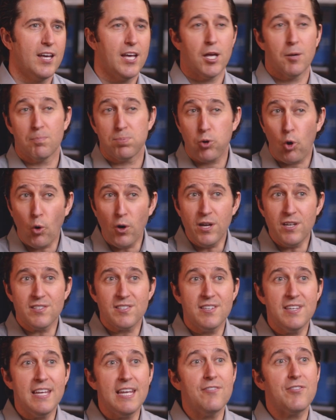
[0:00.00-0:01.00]

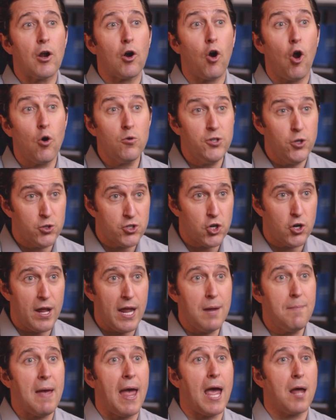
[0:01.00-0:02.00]
Employees need their own
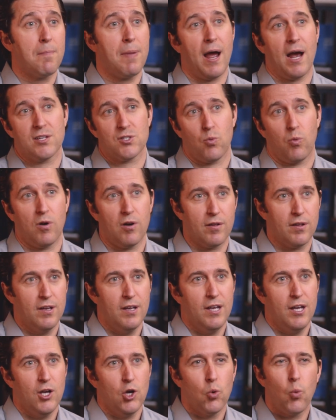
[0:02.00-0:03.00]
username and password.
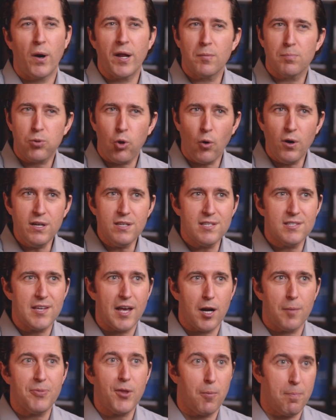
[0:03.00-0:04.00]
When employees
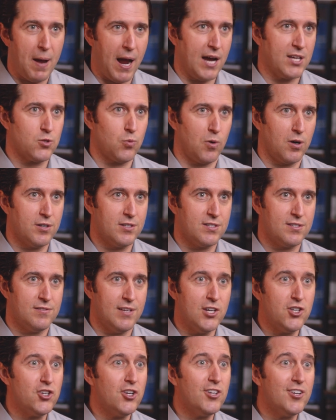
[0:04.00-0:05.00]
set up their passwords,
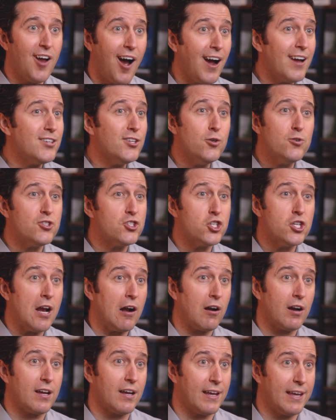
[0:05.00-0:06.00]
they should not use
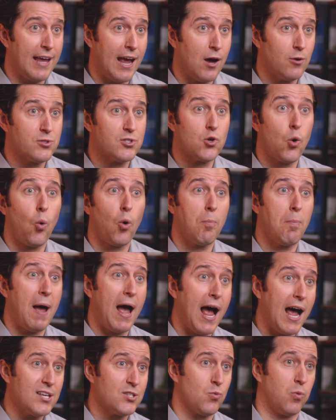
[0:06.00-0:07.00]
generic accounts or
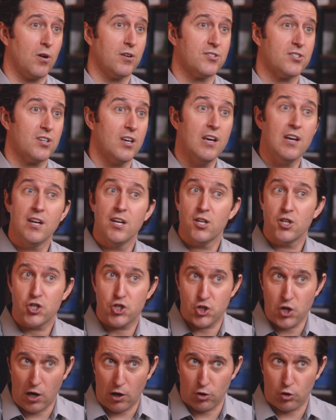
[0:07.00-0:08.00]
passwords,
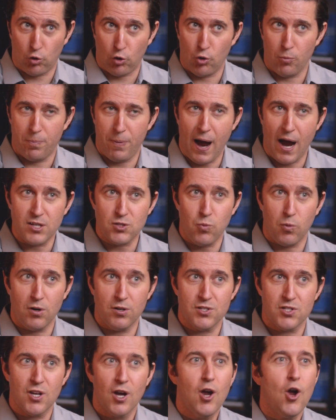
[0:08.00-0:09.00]
shared group
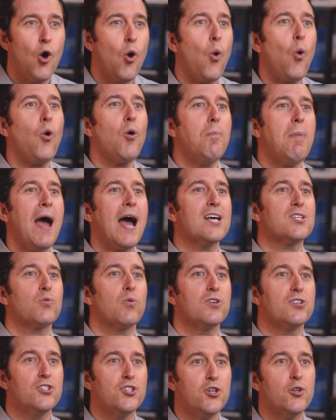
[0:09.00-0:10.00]
passwords, or
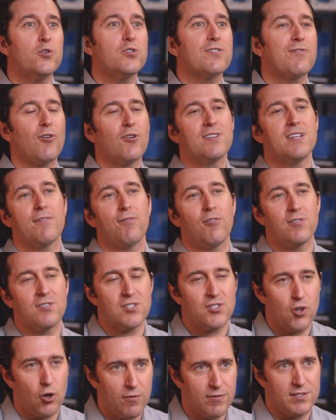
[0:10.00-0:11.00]
passwords used for different
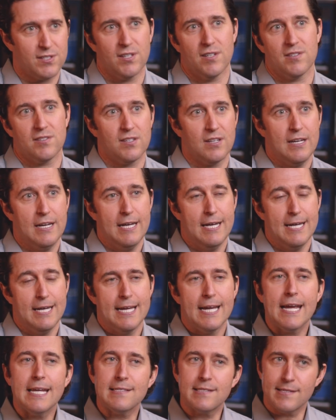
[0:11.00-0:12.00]
services.
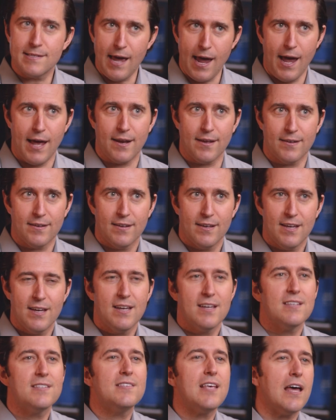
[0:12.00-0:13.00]
Instead,
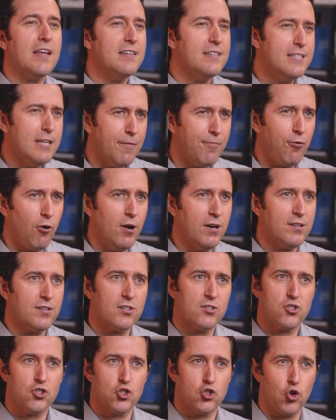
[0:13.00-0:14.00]
set
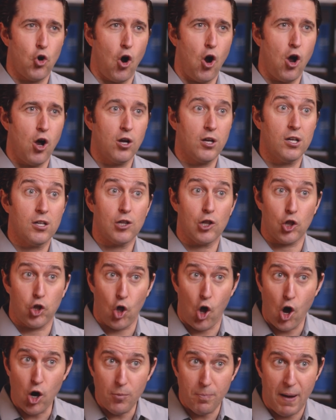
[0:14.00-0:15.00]
different, strong,
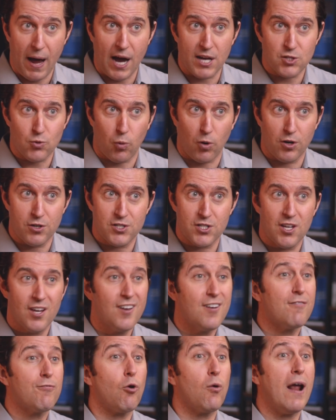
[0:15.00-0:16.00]
long passwords
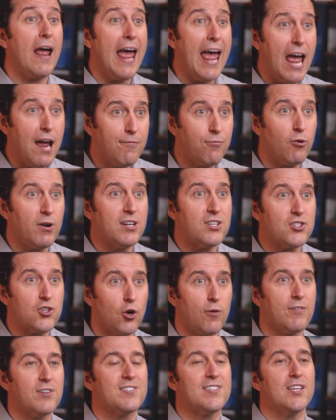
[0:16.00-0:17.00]
for every
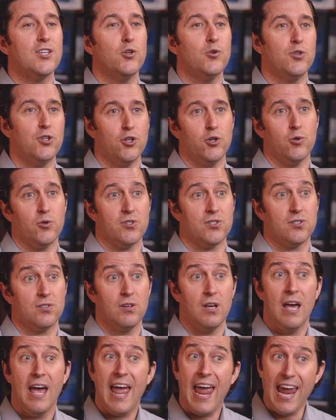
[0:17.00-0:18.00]
service that you use,
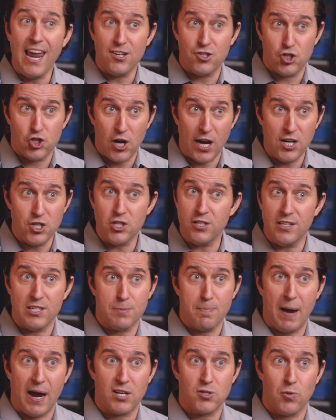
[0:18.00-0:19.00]
and changing
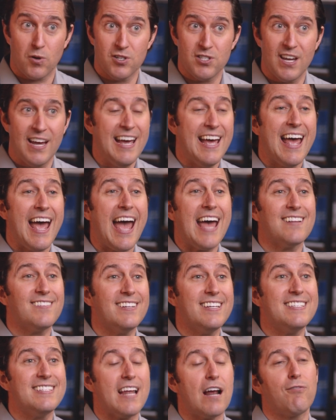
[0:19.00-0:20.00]
these passwords at
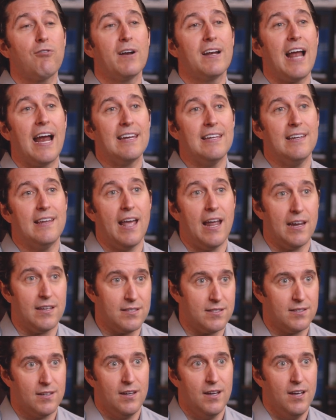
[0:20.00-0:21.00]
least every 90
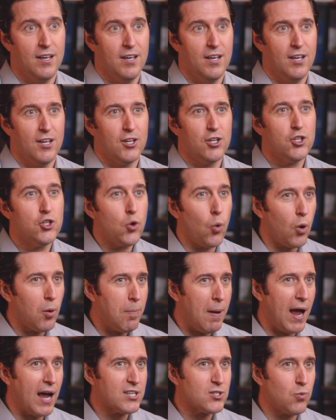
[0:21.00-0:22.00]
days. Your
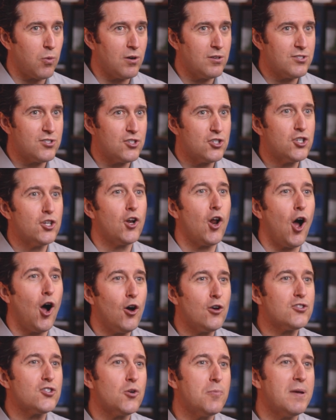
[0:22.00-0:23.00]
passwords should
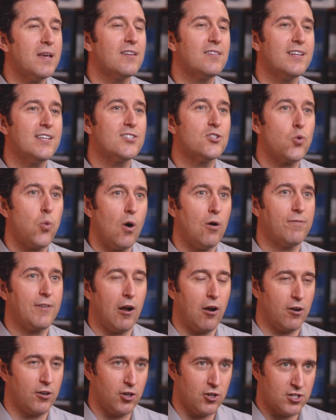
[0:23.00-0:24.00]
also be at least 12
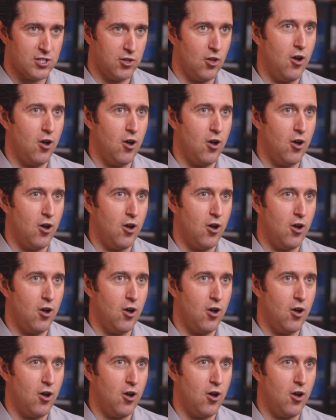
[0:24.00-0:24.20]
characters